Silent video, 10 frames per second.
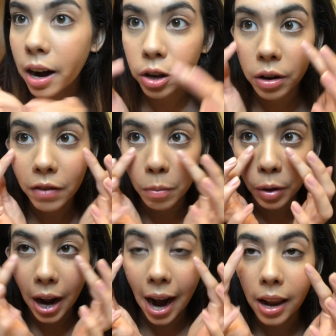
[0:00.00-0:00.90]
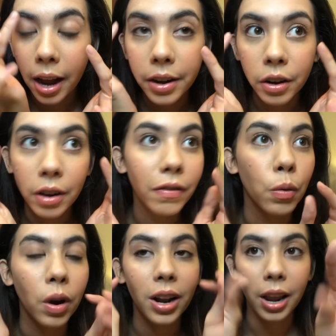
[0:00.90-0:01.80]
You can even put eyeliner if you
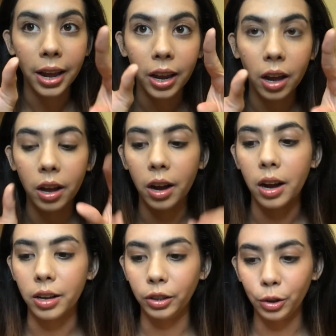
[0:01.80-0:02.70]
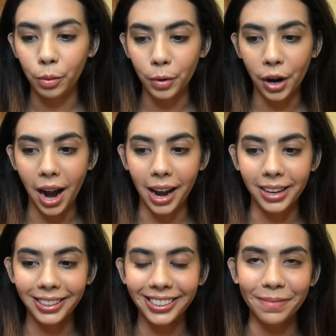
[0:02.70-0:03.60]
want to like zoom your
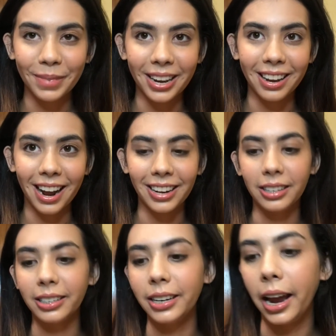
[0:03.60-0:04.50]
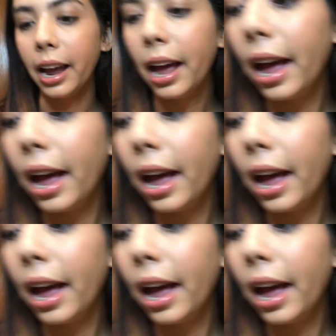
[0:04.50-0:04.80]
eyes, but I didn't today.